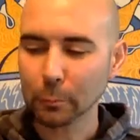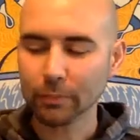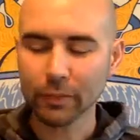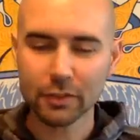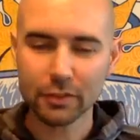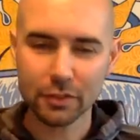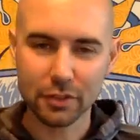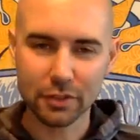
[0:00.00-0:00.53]

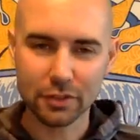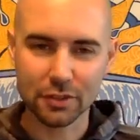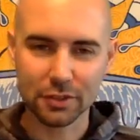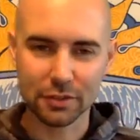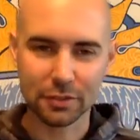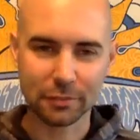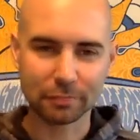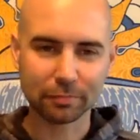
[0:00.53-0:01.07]
So this
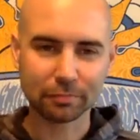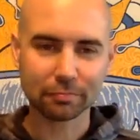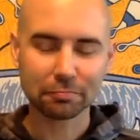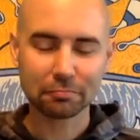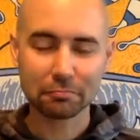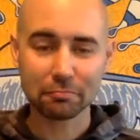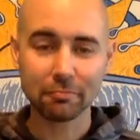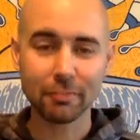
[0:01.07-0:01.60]
is
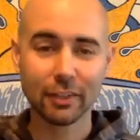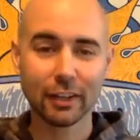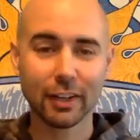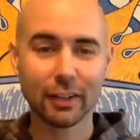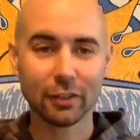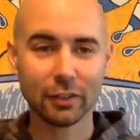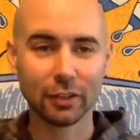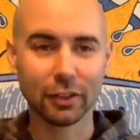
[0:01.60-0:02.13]

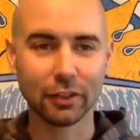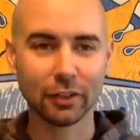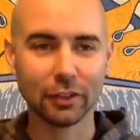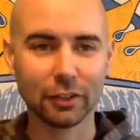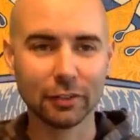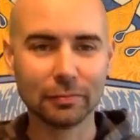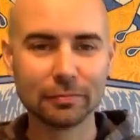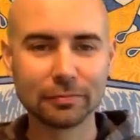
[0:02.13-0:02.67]
kind of
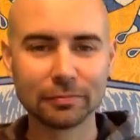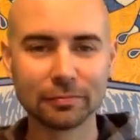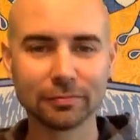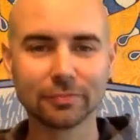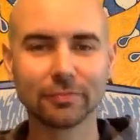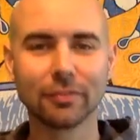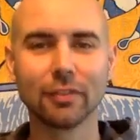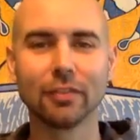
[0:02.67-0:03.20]
a
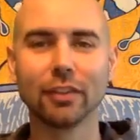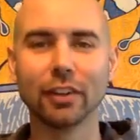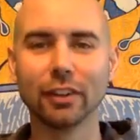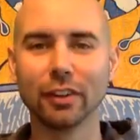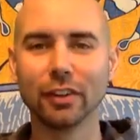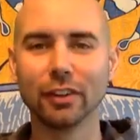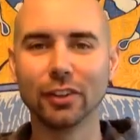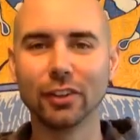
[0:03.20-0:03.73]
very
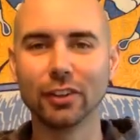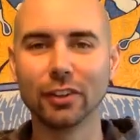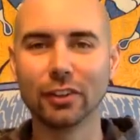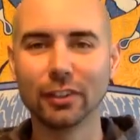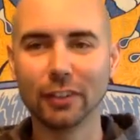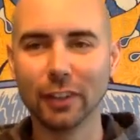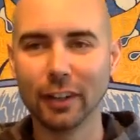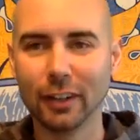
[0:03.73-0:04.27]

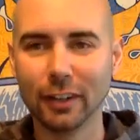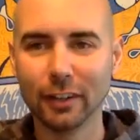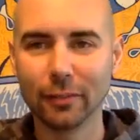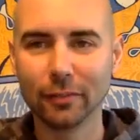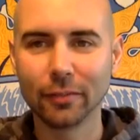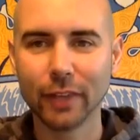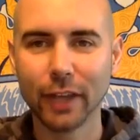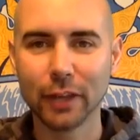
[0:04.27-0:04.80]
literal
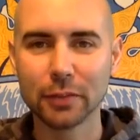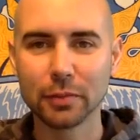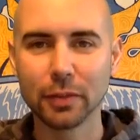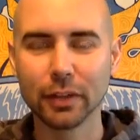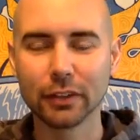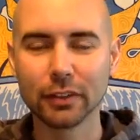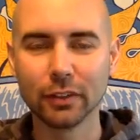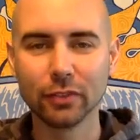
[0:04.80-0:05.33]

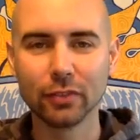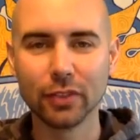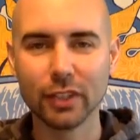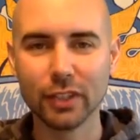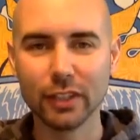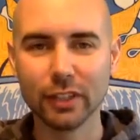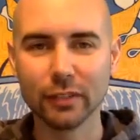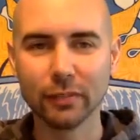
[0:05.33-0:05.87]
aspect of
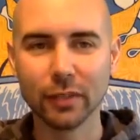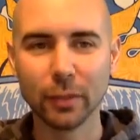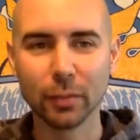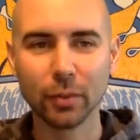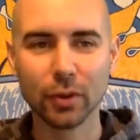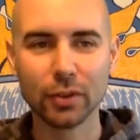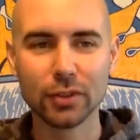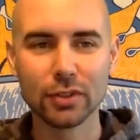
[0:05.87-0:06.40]
the
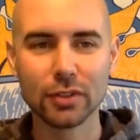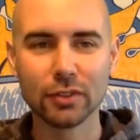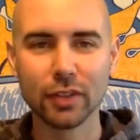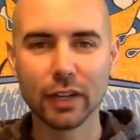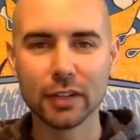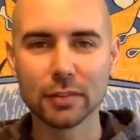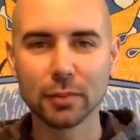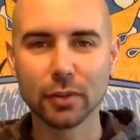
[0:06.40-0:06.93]
importance of
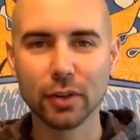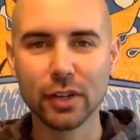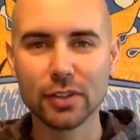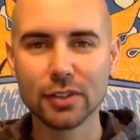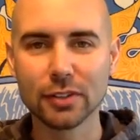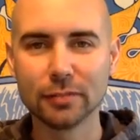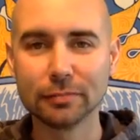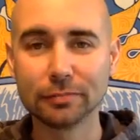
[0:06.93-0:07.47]

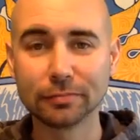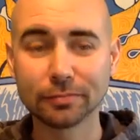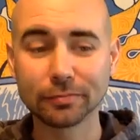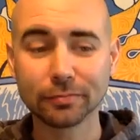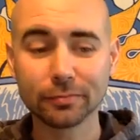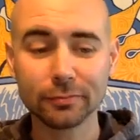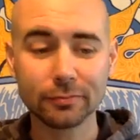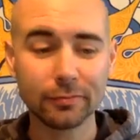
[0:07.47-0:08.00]
exploration.
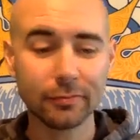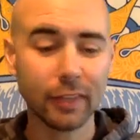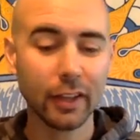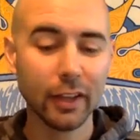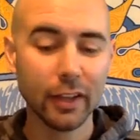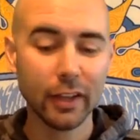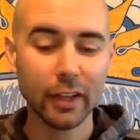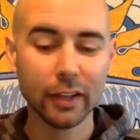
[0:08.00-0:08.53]

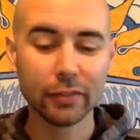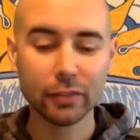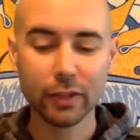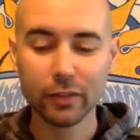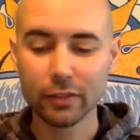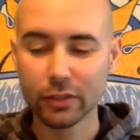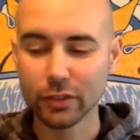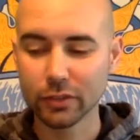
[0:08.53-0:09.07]
If you
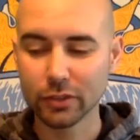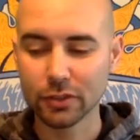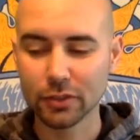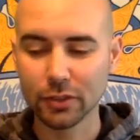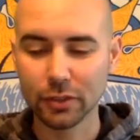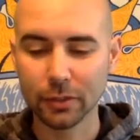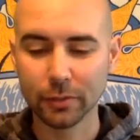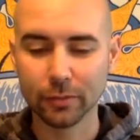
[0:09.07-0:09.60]
haven't heard the
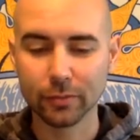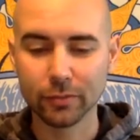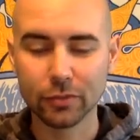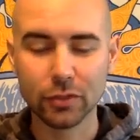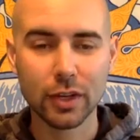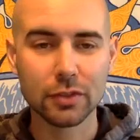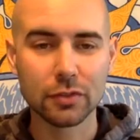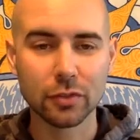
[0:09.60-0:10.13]
term
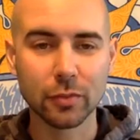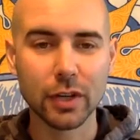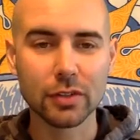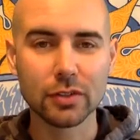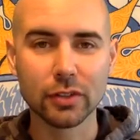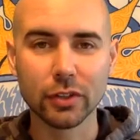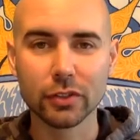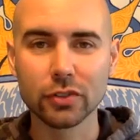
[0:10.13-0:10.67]

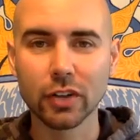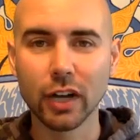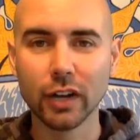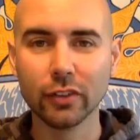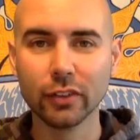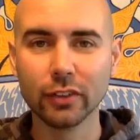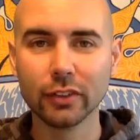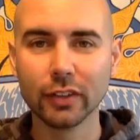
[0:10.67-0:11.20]
transformational
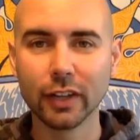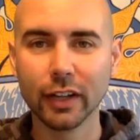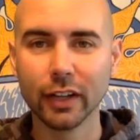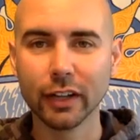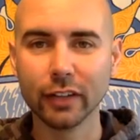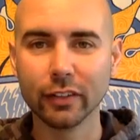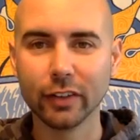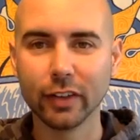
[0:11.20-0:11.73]
travel,
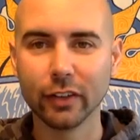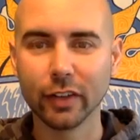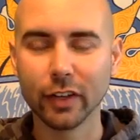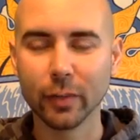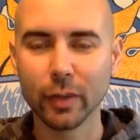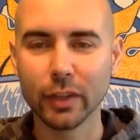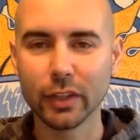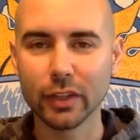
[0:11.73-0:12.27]
I
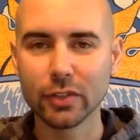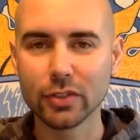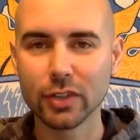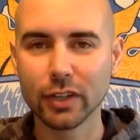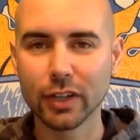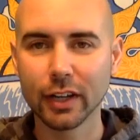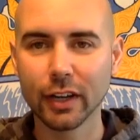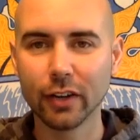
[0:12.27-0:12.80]
recommend that you
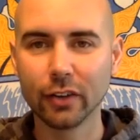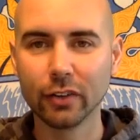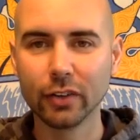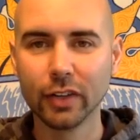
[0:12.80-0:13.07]
check out